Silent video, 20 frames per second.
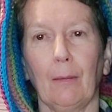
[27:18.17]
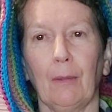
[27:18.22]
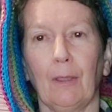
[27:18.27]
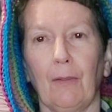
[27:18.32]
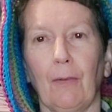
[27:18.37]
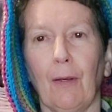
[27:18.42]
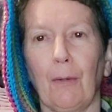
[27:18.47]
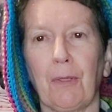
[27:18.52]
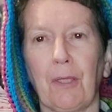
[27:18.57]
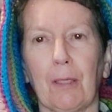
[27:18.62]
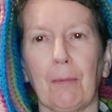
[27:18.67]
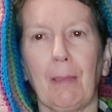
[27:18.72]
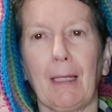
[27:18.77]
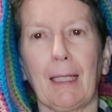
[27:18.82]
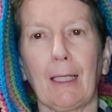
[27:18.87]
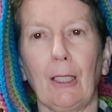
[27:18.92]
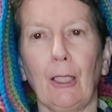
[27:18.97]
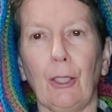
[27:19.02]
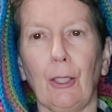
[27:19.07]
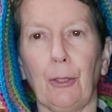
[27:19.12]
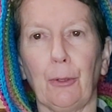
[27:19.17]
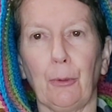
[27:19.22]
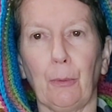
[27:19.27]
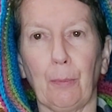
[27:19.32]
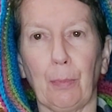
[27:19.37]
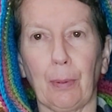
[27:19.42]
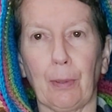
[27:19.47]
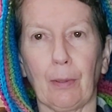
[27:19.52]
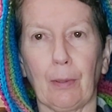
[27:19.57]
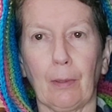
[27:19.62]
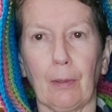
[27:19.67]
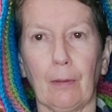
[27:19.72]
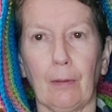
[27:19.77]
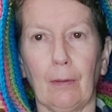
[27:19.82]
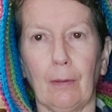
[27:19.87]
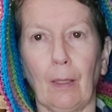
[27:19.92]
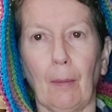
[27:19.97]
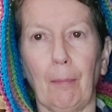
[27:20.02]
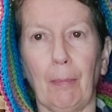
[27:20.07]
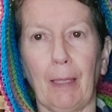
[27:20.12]
But if I was to make a loop,
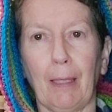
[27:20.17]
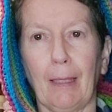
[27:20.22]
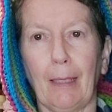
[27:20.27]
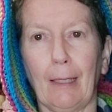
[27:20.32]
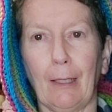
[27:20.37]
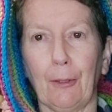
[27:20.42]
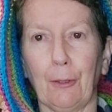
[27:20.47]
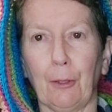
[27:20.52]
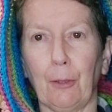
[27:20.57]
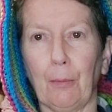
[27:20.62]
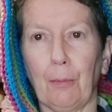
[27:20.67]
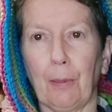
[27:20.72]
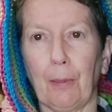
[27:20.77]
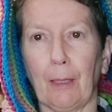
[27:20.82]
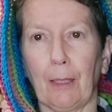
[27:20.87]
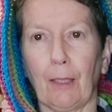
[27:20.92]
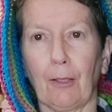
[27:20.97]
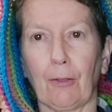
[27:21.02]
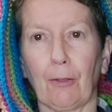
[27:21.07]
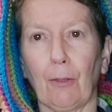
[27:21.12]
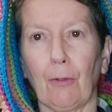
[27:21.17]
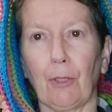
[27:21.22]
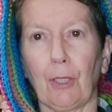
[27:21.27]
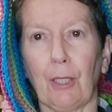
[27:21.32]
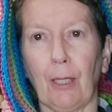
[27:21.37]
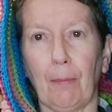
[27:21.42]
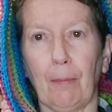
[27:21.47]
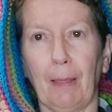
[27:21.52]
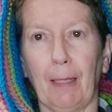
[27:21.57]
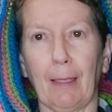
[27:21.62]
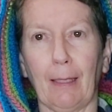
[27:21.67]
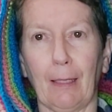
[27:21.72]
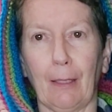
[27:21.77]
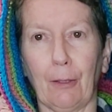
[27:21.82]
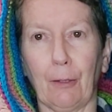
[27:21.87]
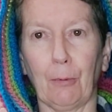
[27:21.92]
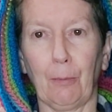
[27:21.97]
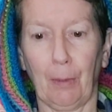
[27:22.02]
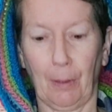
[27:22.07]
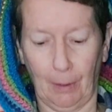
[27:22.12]
a button loop, like a crochet button
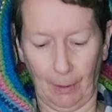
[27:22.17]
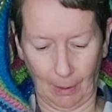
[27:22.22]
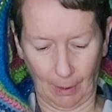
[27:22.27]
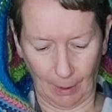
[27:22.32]
loop,